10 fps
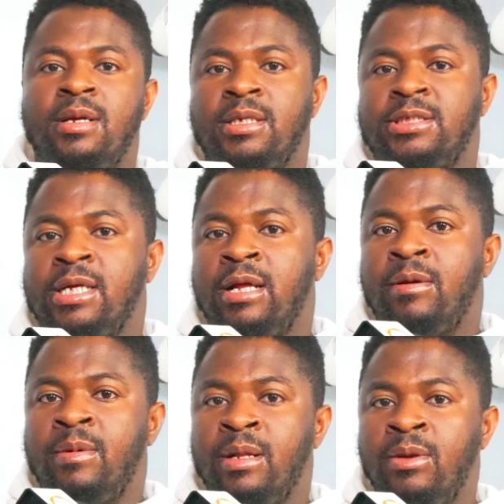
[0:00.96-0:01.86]

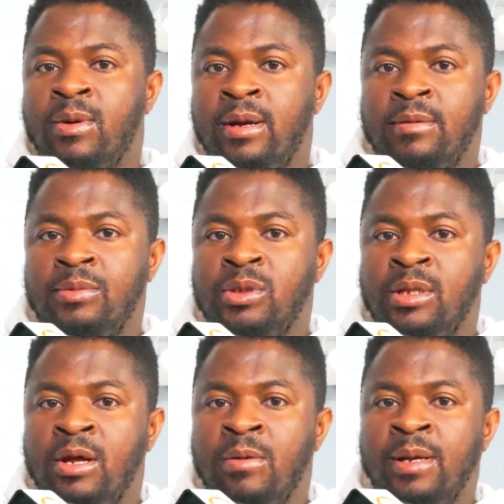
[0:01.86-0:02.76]
Assalamu alaikum
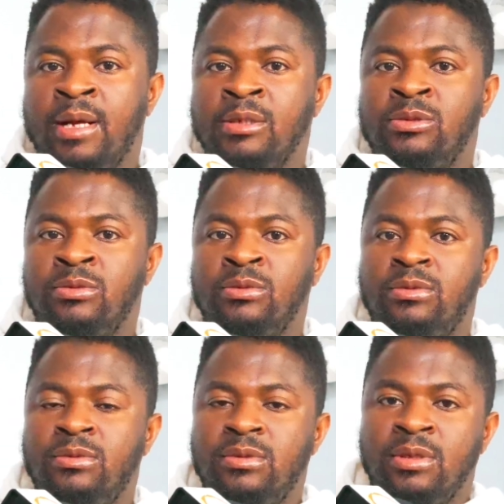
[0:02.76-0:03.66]
warahmatullahi wabarakatuh.
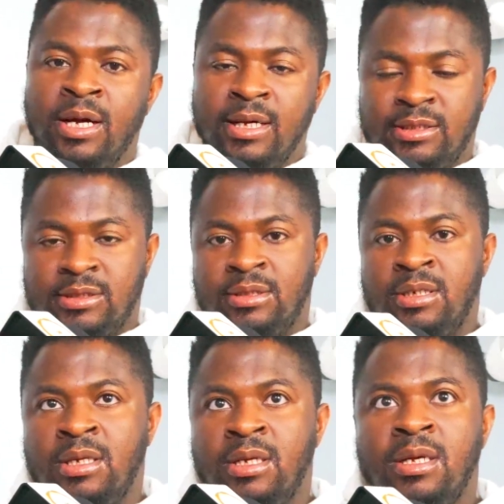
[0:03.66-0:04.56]
Guys,
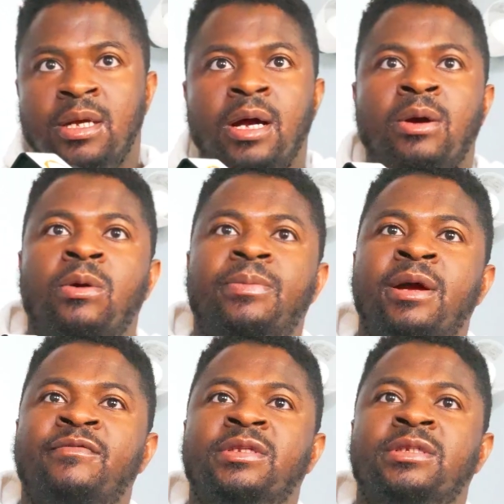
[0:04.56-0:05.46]
I hope
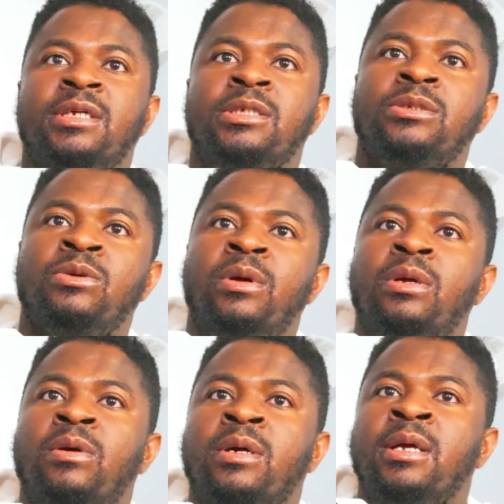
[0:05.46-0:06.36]
everything is
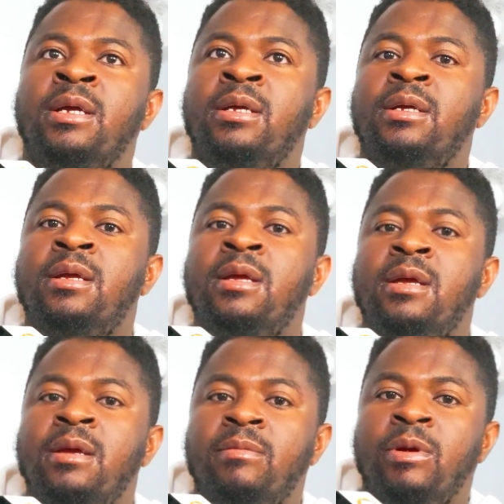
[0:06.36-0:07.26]
going okay.
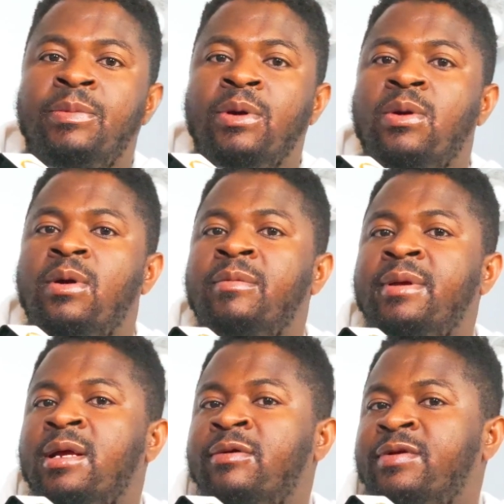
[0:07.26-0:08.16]
People call
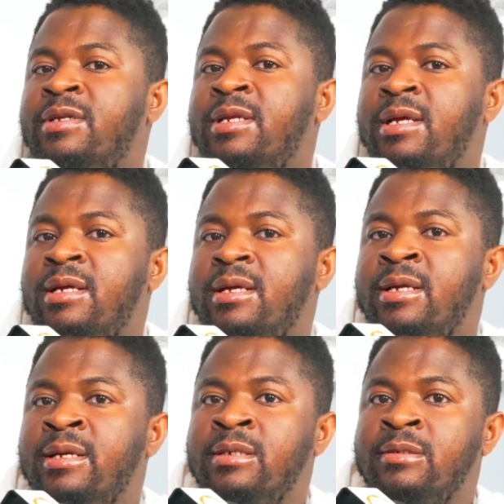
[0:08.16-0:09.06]
me every day
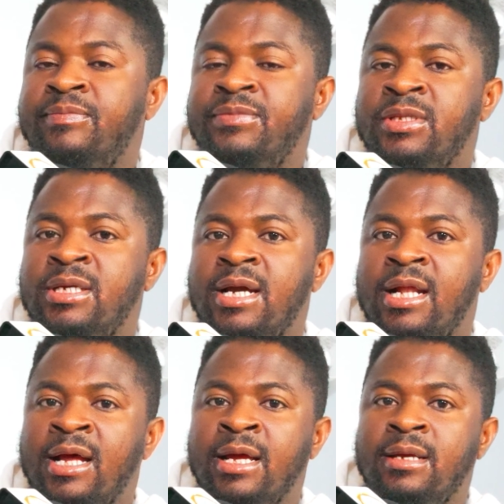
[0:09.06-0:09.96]
and they are
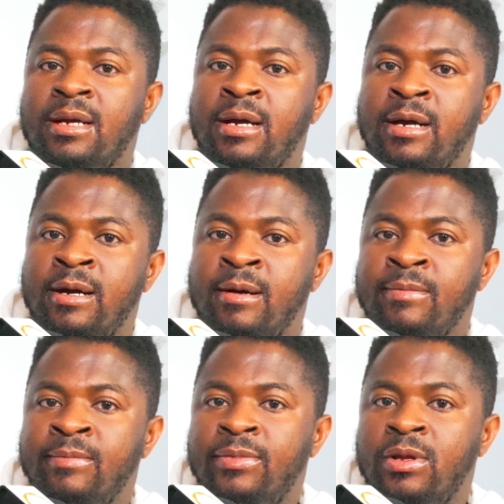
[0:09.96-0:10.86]
like,
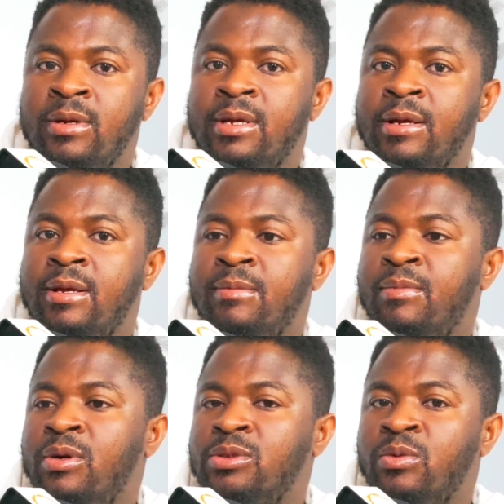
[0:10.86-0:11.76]
okay, Kim
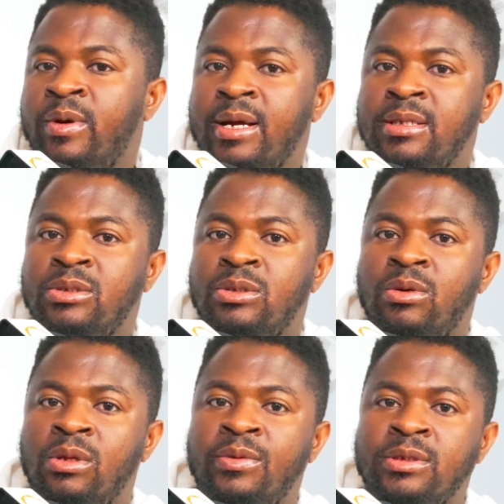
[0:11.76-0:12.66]
Boss, why do you
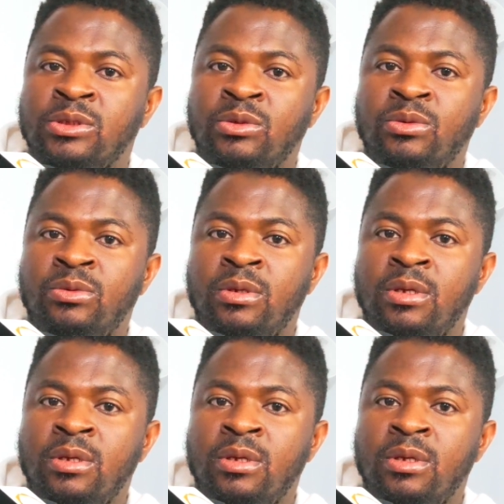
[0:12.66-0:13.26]
always do